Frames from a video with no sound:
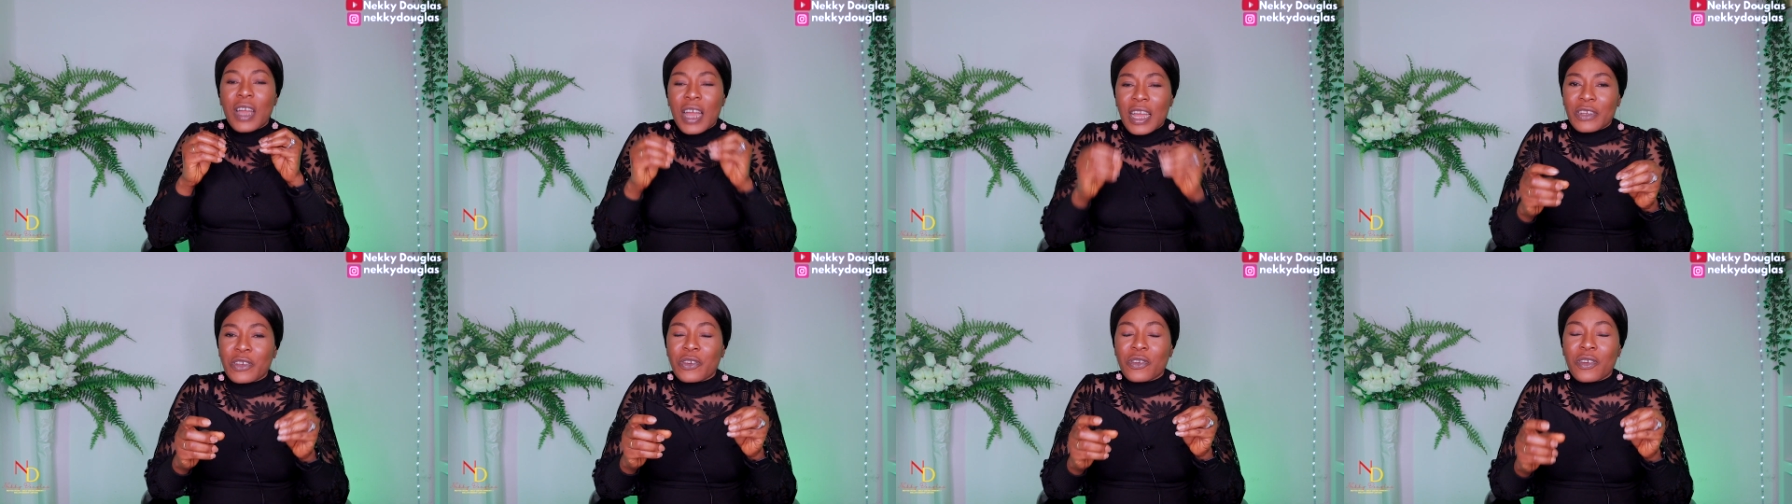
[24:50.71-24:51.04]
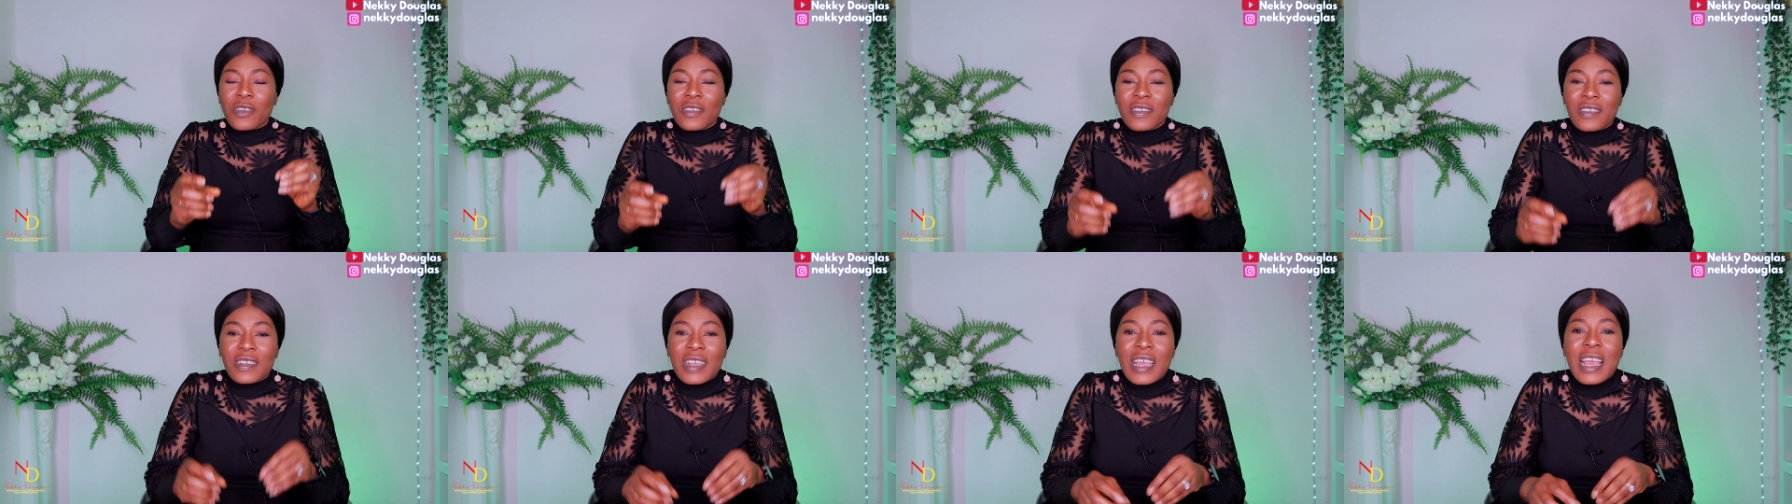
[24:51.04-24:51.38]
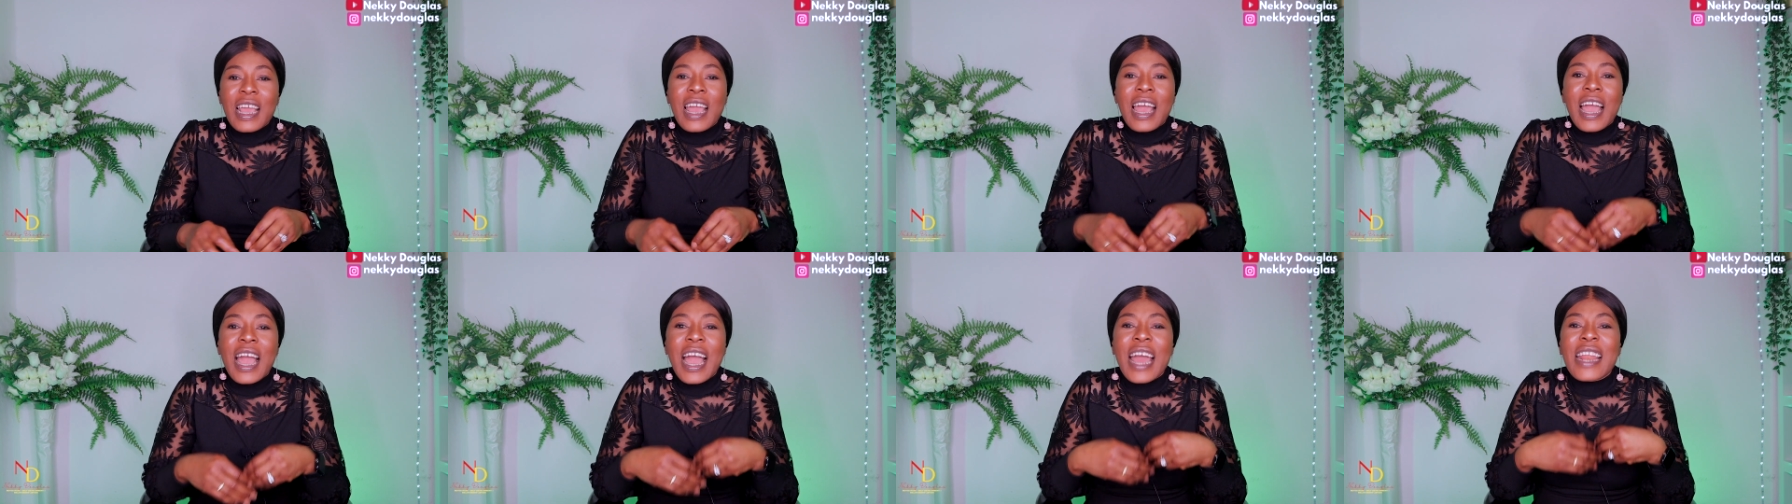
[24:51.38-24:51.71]
actions
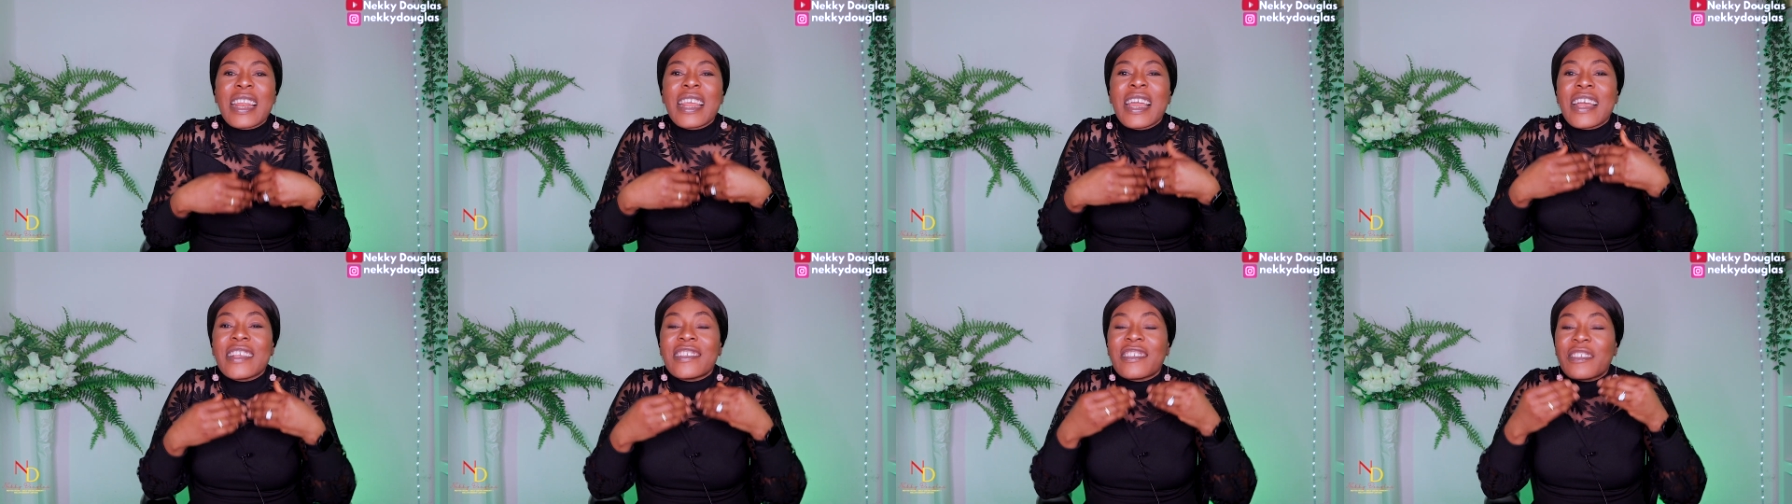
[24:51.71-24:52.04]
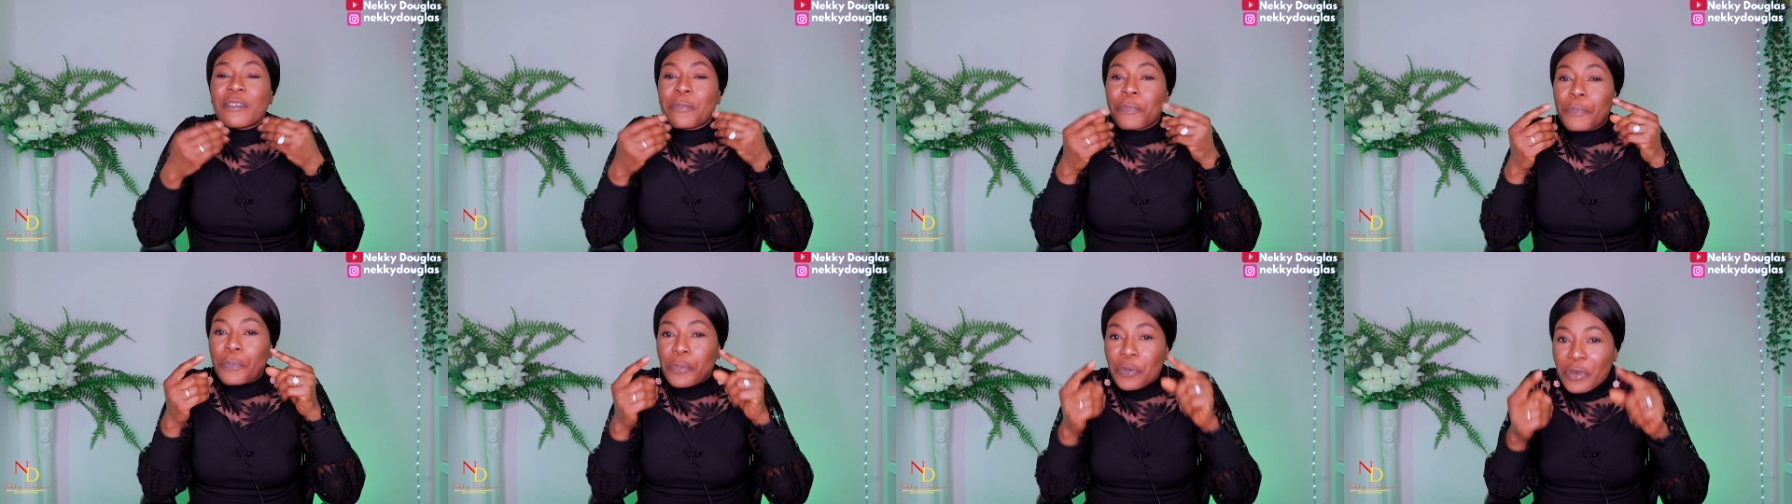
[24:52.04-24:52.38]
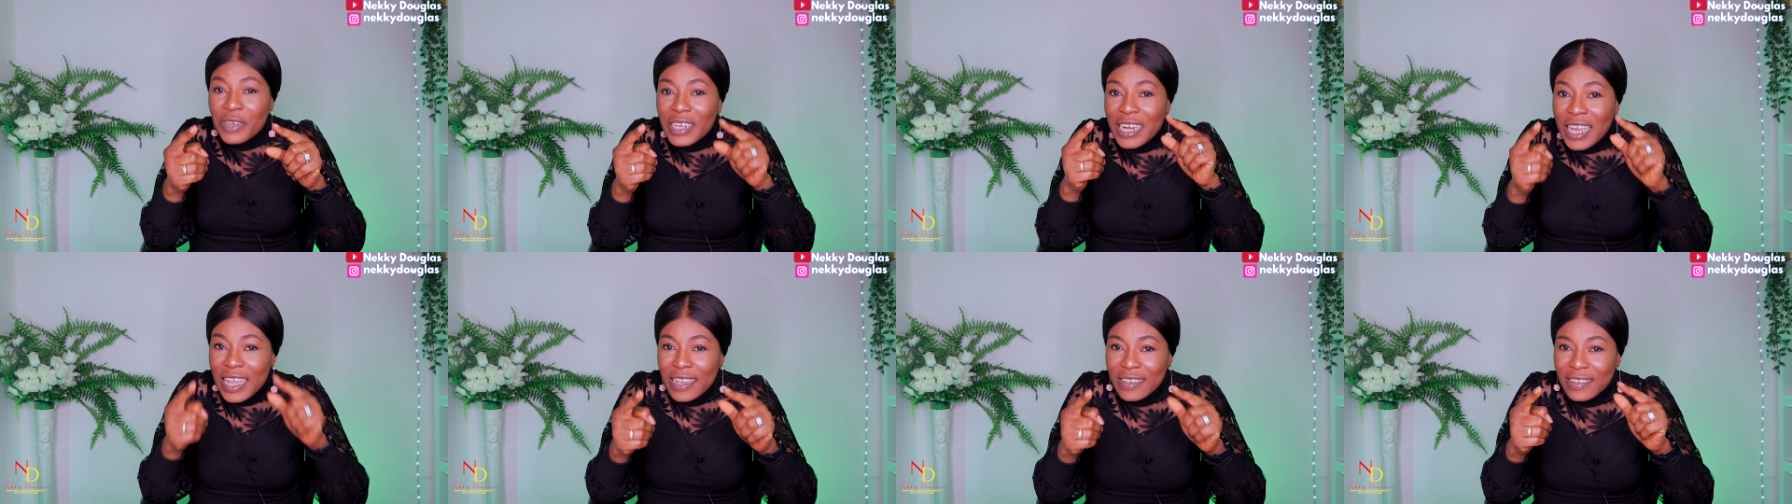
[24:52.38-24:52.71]
and
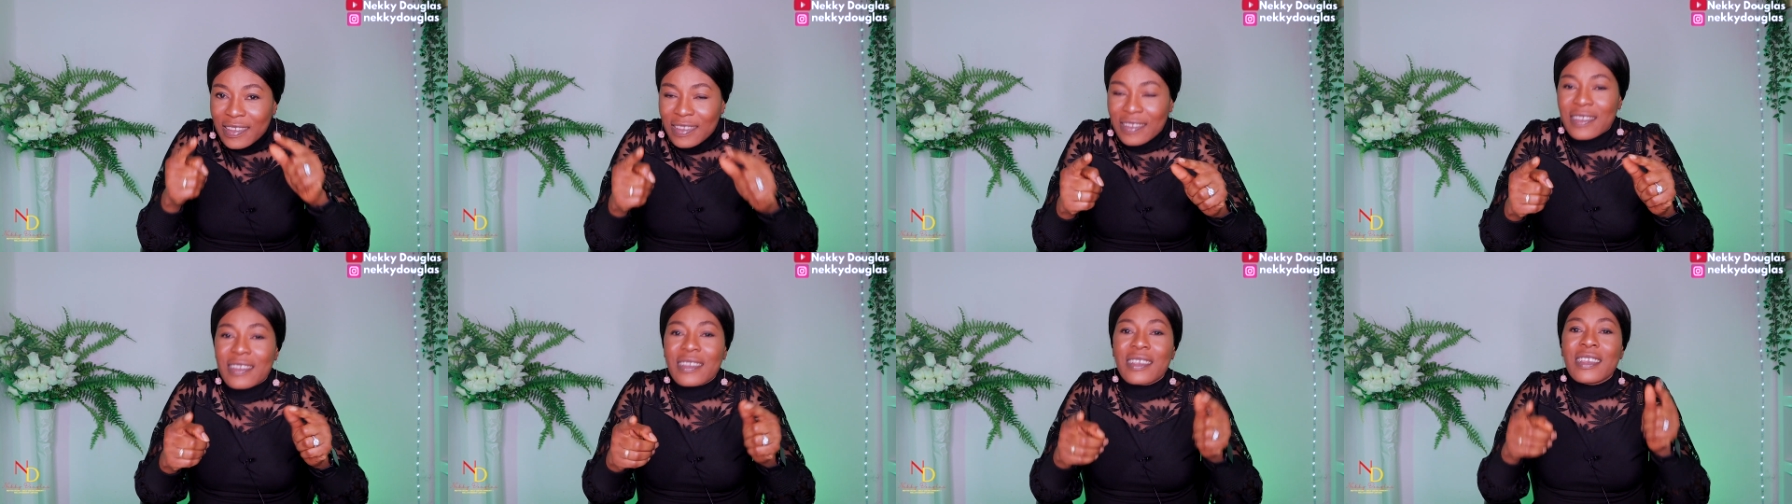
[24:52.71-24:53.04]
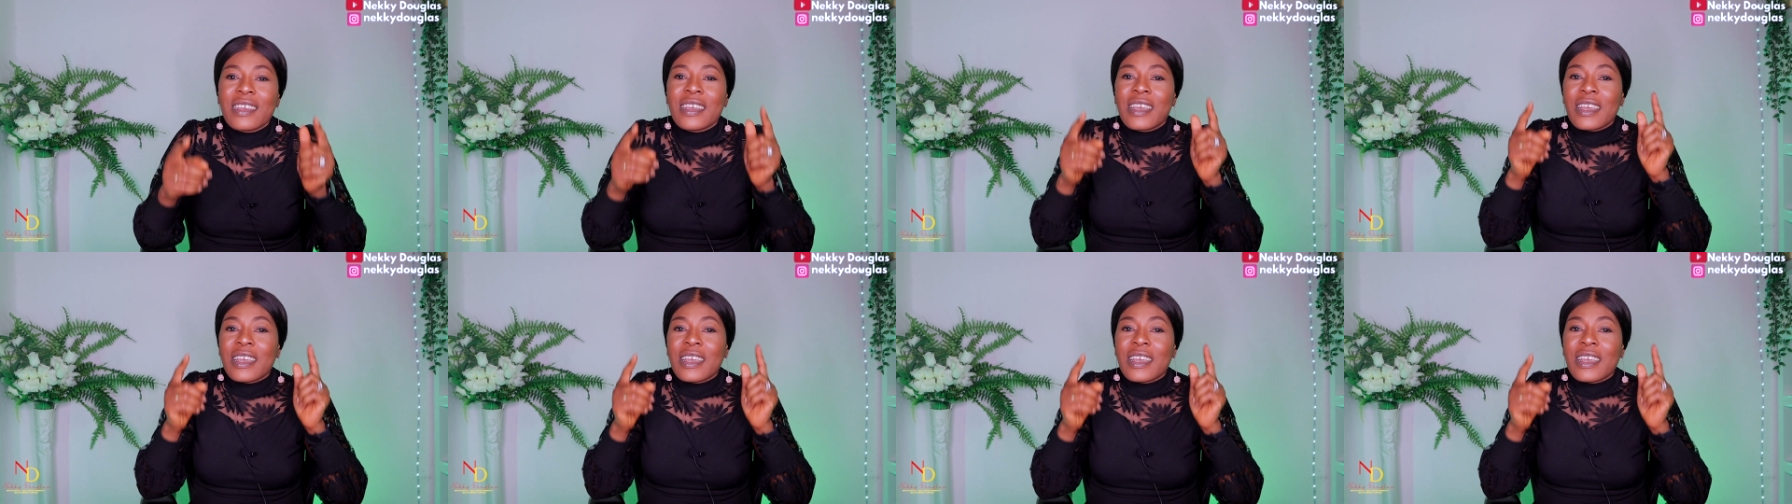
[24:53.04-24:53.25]
express